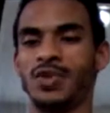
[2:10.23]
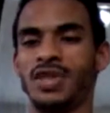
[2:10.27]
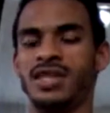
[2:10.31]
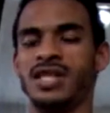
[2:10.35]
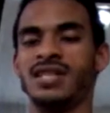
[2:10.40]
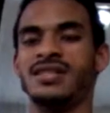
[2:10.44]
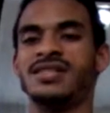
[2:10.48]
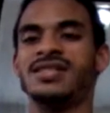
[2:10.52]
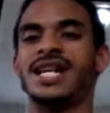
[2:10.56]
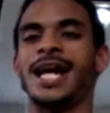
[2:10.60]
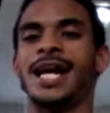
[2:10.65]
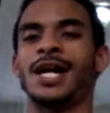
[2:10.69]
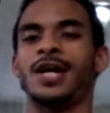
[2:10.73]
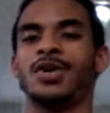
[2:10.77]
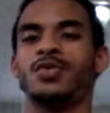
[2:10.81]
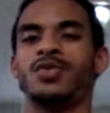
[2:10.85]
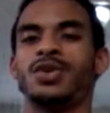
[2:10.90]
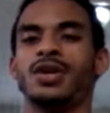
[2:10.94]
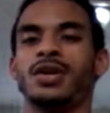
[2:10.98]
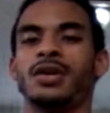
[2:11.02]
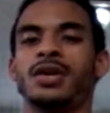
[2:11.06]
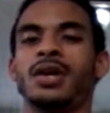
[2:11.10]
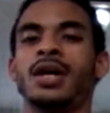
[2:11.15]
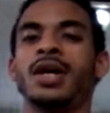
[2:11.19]
We see
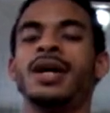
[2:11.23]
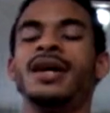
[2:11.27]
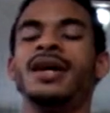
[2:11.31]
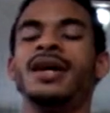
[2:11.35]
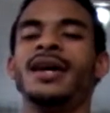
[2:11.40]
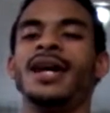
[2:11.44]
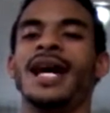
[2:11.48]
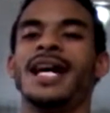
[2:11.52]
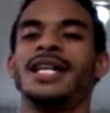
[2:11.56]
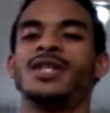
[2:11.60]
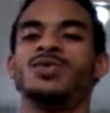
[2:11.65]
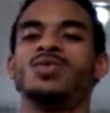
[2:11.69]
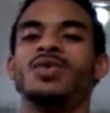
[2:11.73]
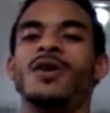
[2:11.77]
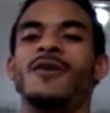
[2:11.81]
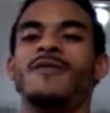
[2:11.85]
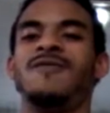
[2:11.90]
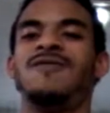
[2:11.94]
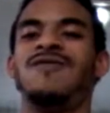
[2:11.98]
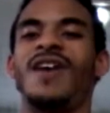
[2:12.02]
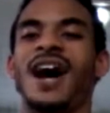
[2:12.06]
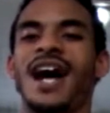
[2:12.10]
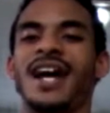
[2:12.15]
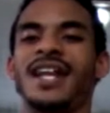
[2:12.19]
Sakura as well
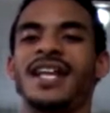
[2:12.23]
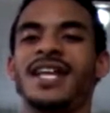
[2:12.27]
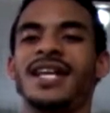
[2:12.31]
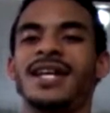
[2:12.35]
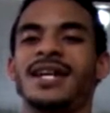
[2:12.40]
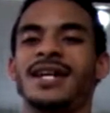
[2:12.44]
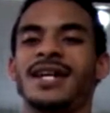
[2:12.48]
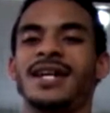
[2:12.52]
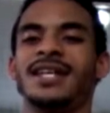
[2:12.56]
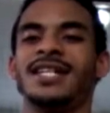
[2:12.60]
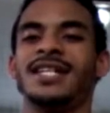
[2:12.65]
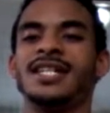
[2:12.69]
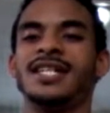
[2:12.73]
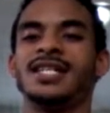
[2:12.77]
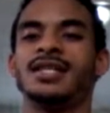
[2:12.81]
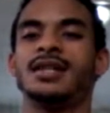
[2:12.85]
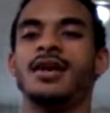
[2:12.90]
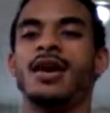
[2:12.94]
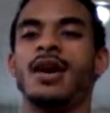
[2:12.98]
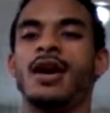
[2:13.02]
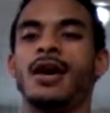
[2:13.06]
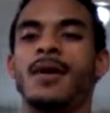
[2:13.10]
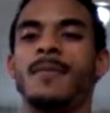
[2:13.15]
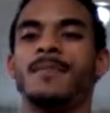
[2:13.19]
fighting in
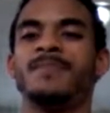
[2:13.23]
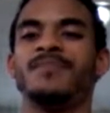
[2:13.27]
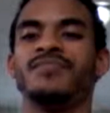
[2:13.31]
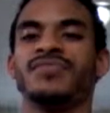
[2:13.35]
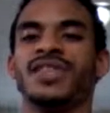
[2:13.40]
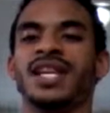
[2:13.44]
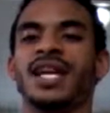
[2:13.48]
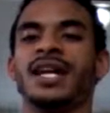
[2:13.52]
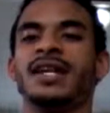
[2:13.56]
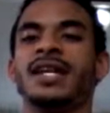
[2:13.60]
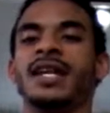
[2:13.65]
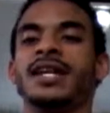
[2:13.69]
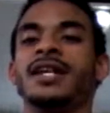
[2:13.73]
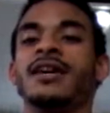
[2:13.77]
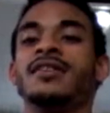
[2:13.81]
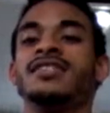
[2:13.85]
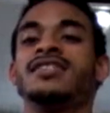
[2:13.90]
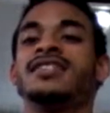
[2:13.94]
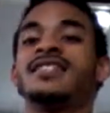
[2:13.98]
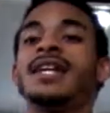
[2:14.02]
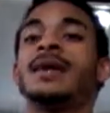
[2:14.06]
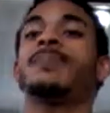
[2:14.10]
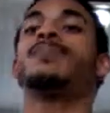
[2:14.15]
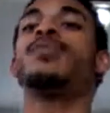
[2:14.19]
this and in a
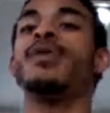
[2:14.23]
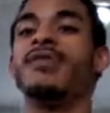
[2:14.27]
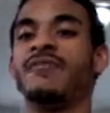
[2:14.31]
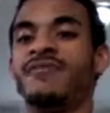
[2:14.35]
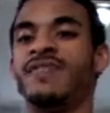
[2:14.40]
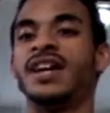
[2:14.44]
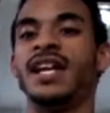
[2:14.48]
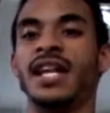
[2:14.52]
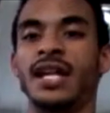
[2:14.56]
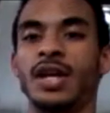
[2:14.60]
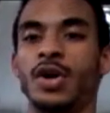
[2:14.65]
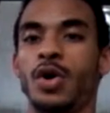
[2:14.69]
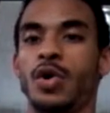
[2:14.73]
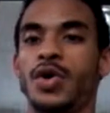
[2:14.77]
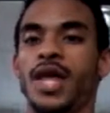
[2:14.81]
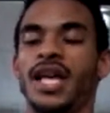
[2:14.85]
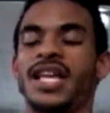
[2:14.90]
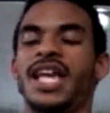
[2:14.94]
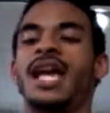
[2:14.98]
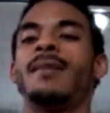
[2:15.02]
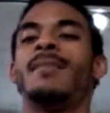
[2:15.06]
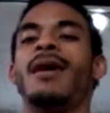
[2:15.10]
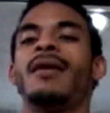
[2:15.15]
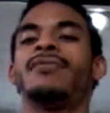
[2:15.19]
separate video
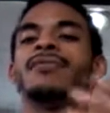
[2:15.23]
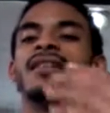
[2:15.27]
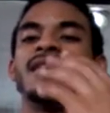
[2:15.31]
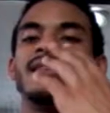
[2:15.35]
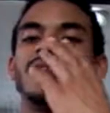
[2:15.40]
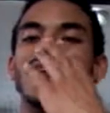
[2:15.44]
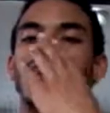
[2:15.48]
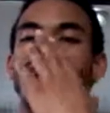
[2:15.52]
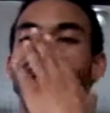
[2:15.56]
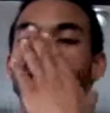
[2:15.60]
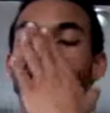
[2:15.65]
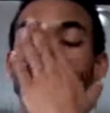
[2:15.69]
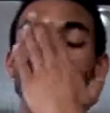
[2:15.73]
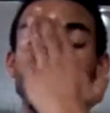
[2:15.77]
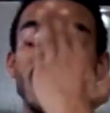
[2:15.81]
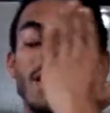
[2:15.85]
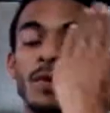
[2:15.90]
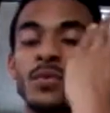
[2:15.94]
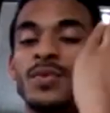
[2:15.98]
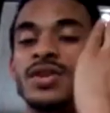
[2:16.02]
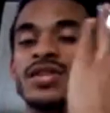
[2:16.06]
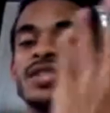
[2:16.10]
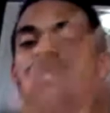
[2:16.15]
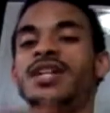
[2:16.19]
that came after that,
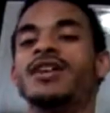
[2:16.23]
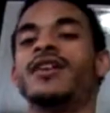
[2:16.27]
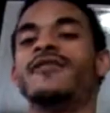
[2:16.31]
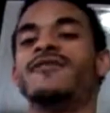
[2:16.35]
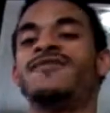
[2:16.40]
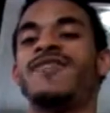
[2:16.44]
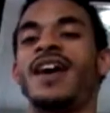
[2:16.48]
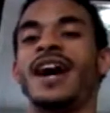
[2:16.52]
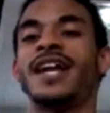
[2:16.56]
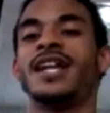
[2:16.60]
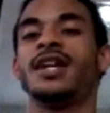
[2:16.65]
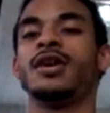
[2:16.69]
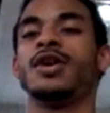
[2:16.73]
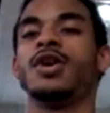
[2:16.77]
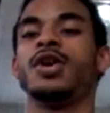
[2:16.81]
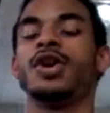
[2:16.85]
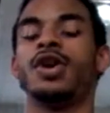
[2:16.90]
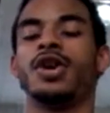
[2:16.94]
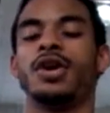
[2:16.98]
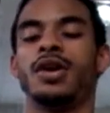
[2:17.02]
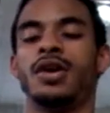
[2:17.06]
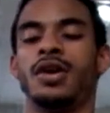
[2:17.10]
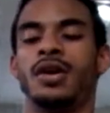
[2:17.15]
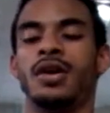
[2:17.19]
we see her fighting.
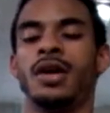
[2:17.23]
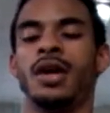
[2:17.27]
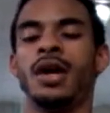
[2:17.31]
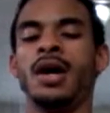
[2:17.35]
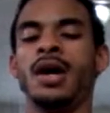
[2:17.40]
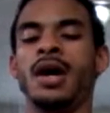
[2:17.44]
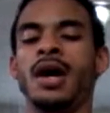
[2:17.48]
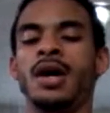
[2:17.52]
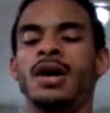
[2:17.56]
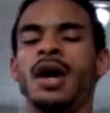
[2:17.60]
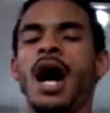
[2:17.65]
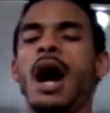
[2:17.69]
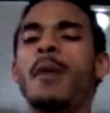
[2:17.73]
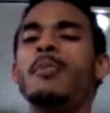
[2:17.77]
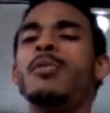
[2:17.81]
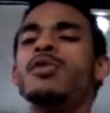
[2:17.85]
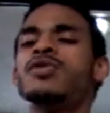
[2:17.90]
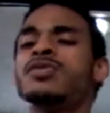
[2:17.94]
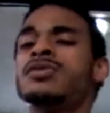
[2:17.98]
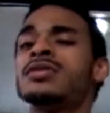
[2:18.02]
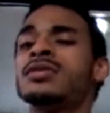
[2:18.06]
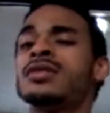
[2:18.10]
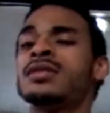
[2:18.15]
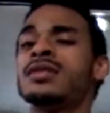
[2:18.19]
Her
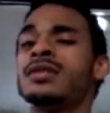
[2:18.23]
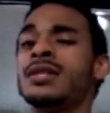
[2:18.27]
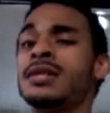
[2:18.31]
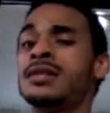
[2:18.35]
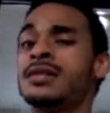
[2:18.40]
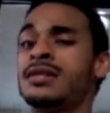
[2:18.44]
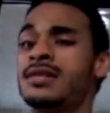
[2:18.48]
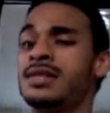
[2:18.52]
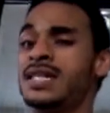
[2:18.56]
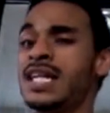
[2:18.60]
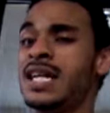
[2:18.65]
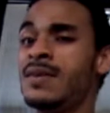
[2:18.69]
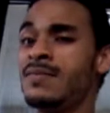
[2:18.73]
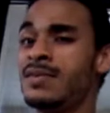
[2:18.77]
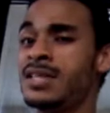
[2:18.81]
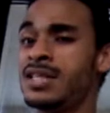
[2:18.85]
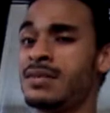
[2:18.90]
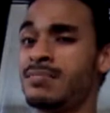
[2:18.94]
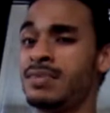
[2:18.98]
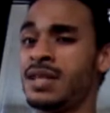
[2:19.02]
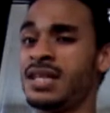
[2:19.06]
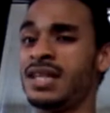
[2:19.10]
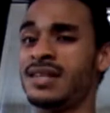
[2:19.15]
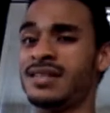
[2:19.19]
combos seem
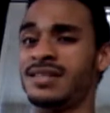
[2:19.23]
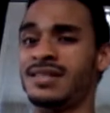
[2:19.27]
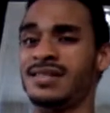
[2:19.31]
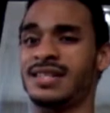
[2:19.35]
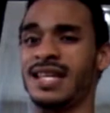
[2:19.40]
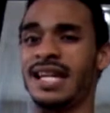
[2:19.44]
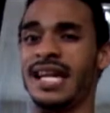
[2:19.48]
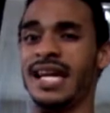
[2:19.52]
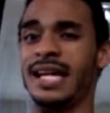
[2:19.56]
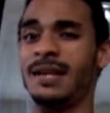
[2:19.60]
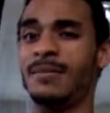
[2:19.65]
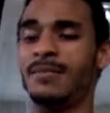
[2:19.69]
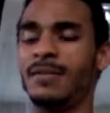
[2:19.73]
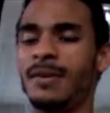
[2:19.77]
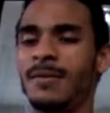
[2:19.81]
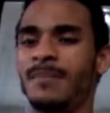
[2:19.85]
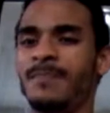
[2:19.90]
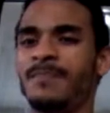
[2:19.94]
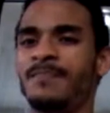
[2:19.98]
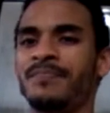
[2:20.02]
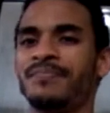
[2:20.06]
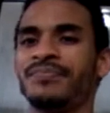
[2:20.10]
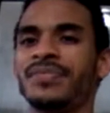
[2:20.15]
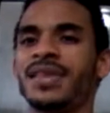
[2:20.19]
to be the same,
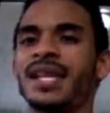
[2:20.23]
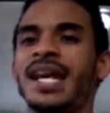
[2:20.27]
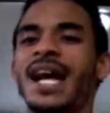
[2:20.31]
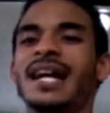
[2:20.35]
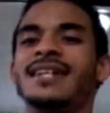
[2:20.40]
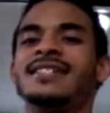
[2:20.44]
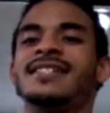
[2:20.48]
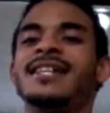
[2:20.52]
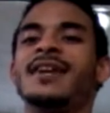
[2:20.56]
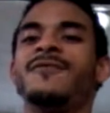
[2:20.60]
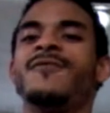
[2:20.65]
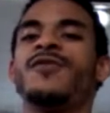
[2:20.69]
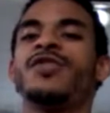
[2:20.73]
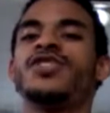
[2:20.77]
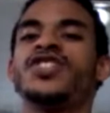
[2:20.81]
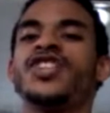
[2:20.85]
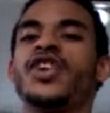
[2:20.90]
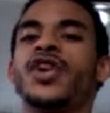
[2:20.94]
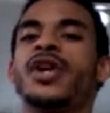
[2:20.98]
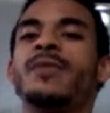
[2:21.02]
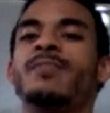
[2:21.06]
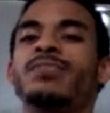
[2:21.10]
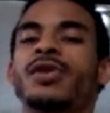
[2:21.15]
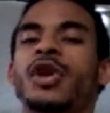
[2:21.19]
except for
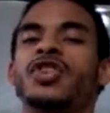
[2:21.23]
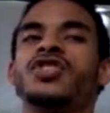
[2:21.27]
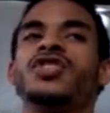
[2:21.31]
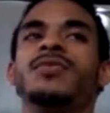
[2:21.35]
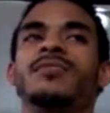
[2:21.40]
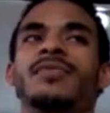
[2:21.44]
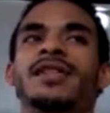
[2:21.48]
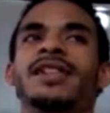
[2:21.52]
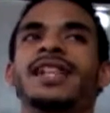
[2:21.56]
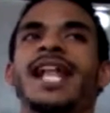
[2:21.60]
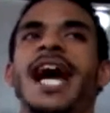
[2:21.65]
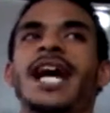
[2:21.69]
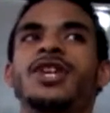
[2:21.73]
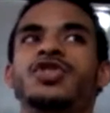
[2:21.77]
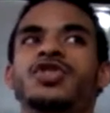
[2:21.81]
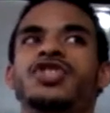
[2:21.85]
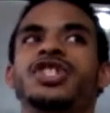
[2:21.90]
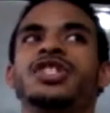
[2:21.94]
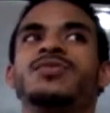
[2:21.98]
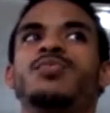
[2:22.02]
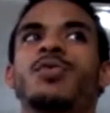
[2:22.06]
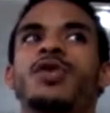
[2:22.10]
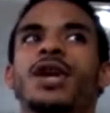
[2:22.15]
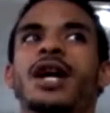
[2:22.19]
Cherry Blossom Clash,
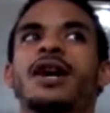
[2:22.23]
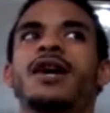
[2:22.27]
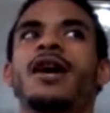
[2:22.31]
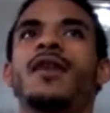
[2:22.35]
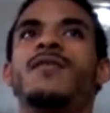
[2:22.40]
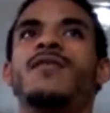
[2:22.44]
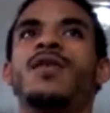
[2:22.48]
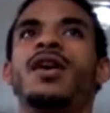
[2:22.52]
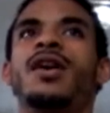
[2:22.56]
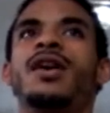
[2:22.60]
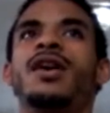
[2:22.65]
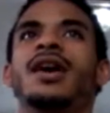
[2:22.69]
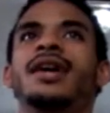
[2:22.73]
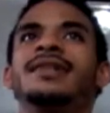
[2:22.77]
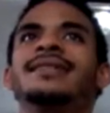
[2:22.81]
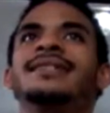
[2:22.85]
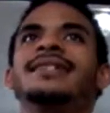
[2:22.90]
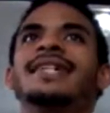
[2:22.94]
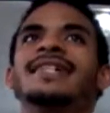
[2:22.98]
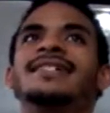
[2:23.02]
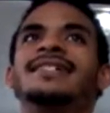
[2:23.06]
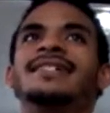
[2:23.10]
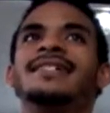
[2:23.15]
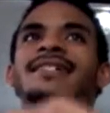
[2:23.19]
which is more of a
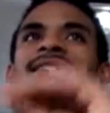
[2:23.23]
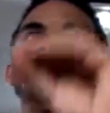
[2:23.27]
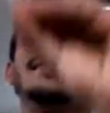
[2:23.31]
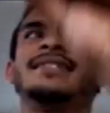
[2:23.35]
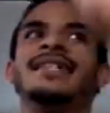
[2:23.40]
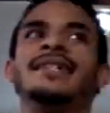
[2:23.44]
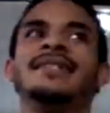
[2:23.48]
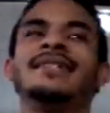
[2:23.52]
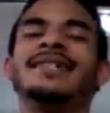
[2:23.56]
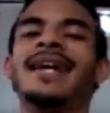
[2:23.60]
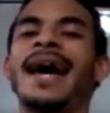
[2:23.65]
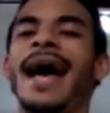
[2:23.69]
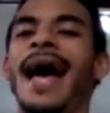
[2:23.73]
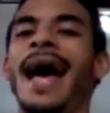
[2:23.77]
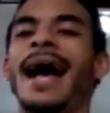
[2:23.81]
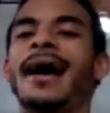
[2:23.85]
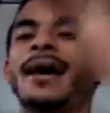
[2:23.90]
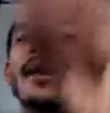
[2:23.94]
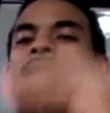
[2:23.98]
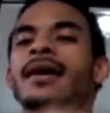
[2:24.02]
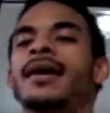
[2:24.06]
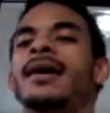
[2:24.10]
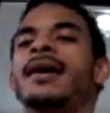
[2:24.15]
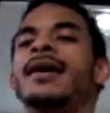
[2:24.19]
distance attack,
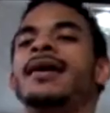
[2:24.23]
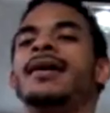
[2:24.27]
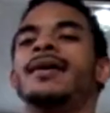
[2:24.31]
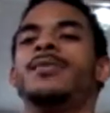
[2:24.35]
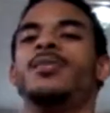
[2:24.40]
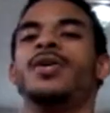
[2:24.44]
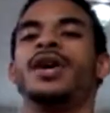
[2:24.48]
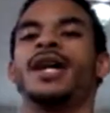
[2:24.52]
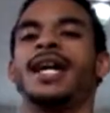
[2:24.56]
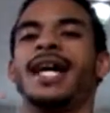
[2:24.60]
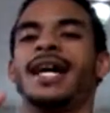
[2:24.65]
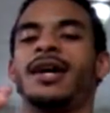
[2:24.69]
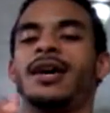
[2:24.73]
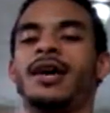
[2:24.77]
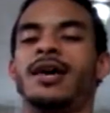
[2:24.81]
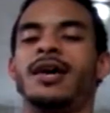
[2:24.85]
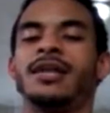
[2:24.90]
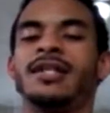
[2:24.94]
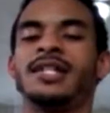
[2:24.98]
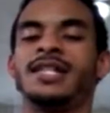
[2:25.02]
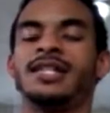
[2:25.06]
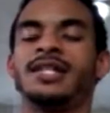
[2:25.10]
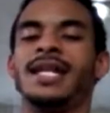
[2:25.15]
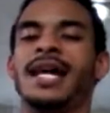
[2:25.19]
where
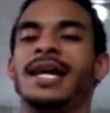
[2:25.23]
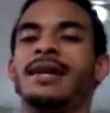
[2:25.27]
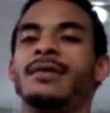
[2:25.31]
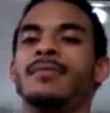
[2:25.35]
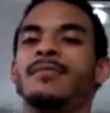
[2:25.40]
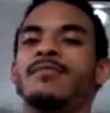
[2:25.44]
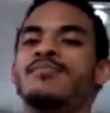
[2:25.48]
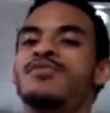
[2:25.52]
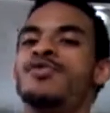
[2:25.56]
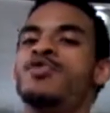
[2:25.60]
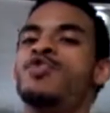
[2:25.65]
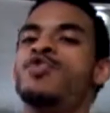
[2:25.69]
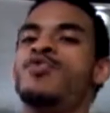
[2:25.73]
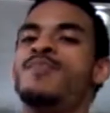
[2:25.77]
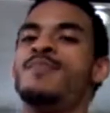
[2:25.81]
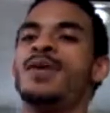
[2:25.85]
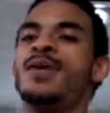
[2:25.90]
this blue